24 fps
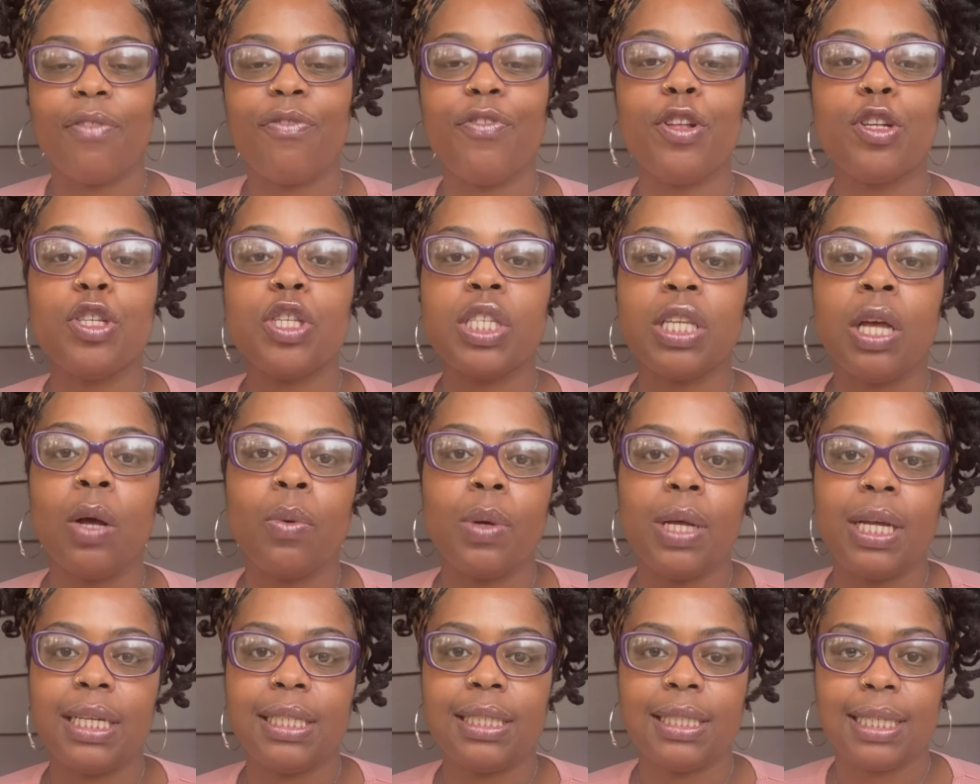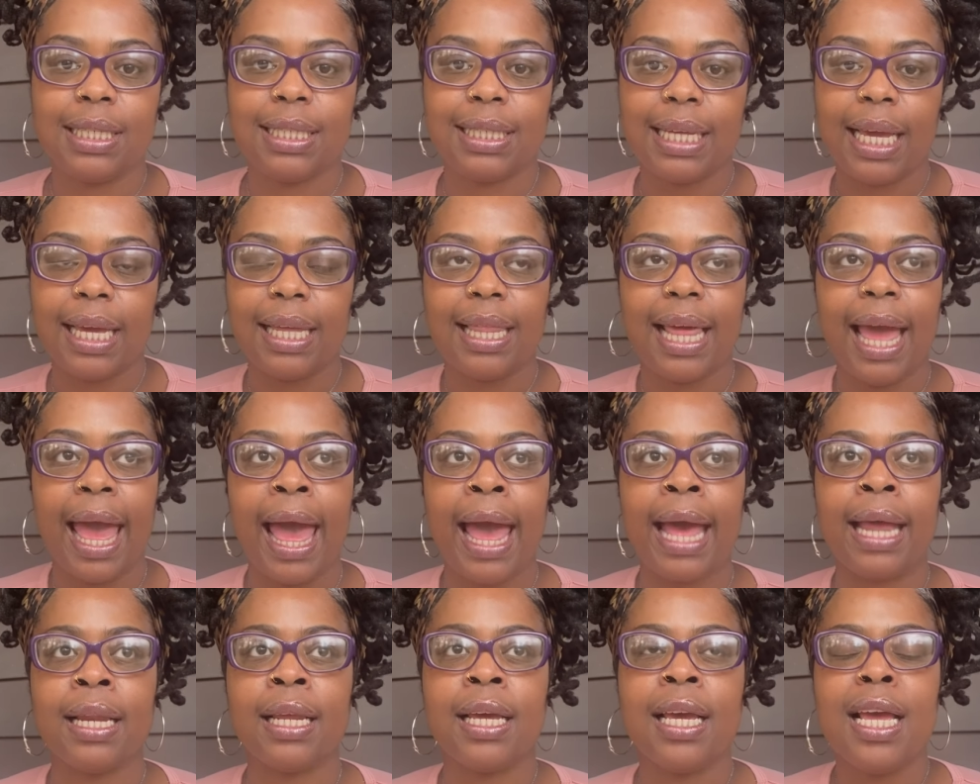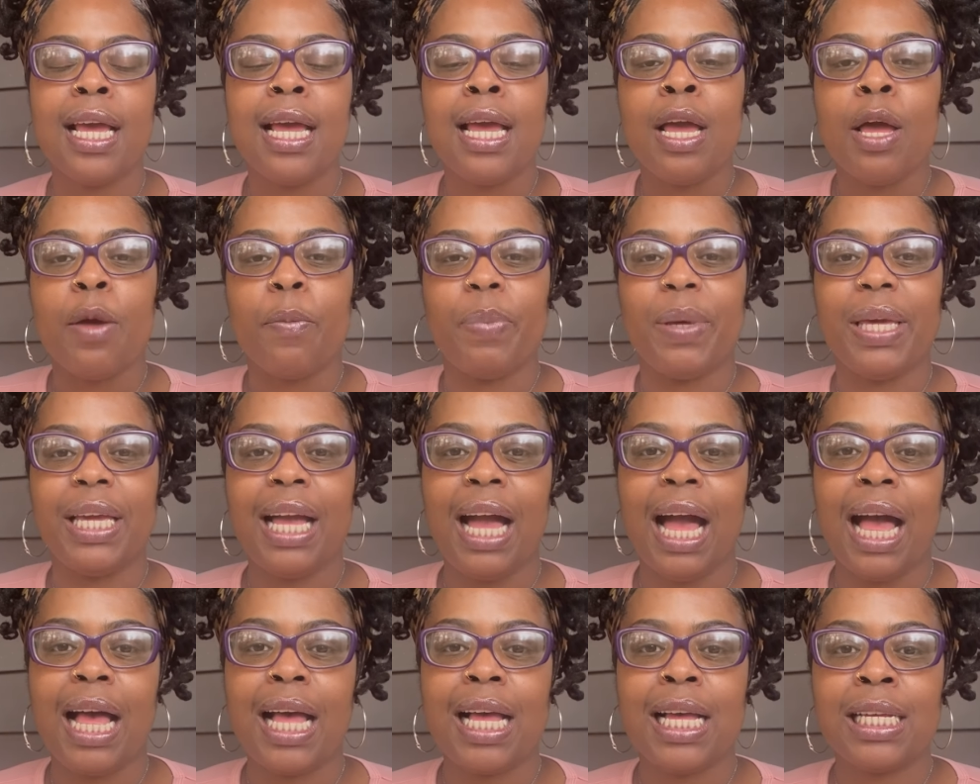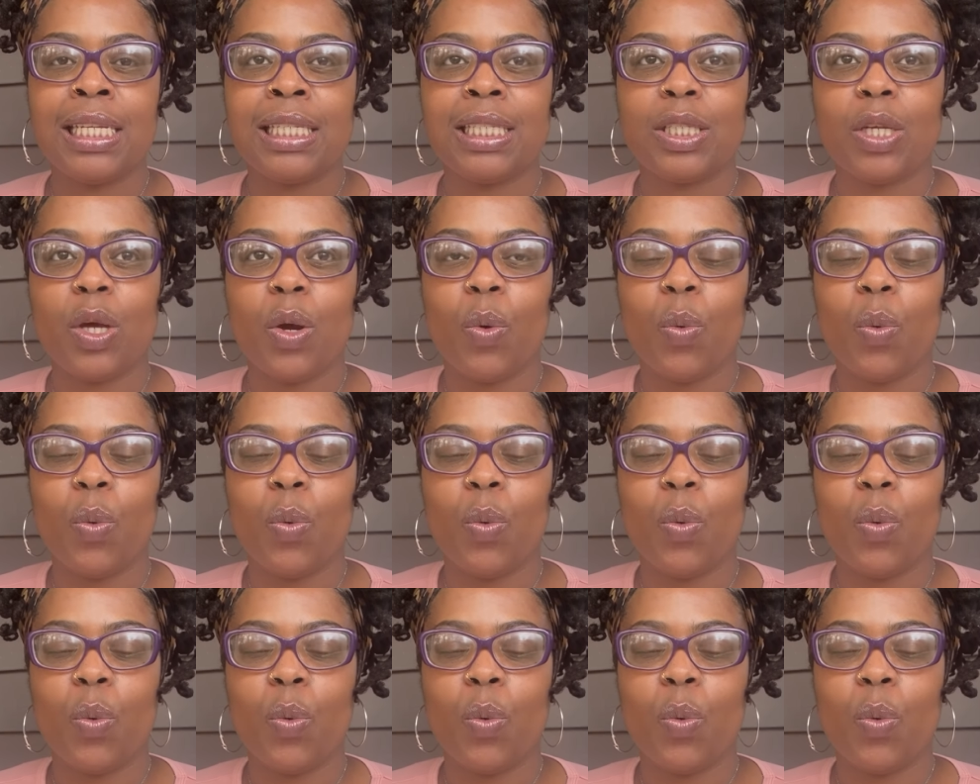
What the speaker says: Feels so good to say that, because